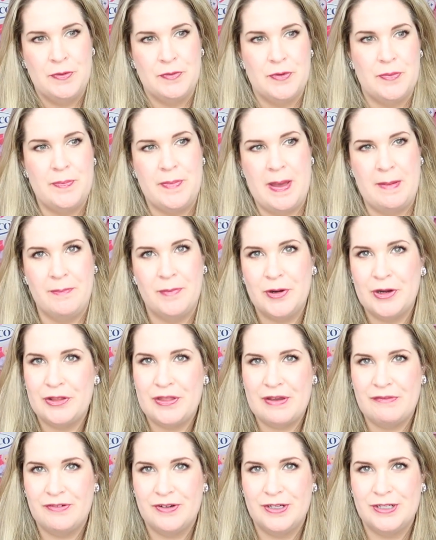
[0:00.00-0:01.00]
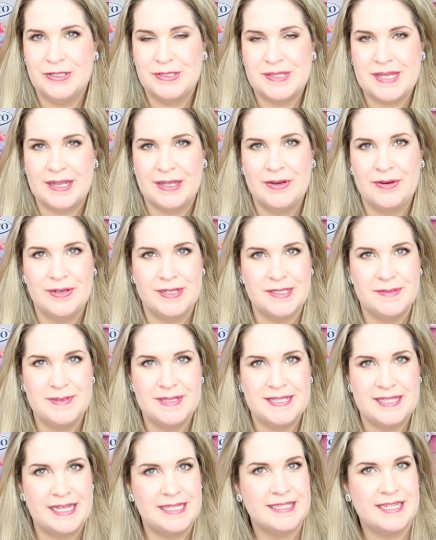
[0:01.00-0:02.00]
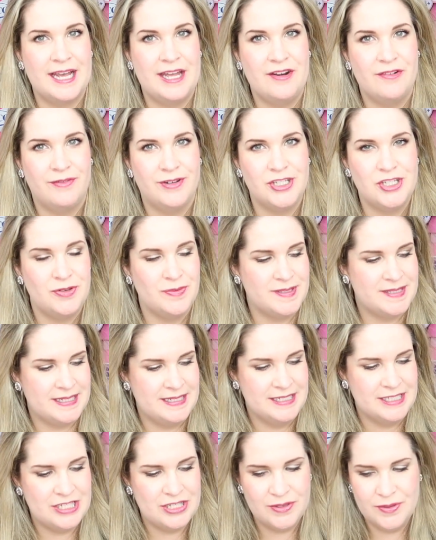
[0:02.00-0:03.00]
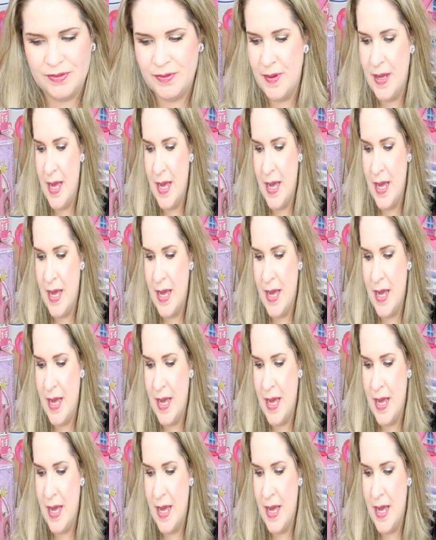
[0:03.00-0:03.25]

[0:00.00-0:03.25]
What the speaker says: remember that for her second Christmas, that's kind of what she was into.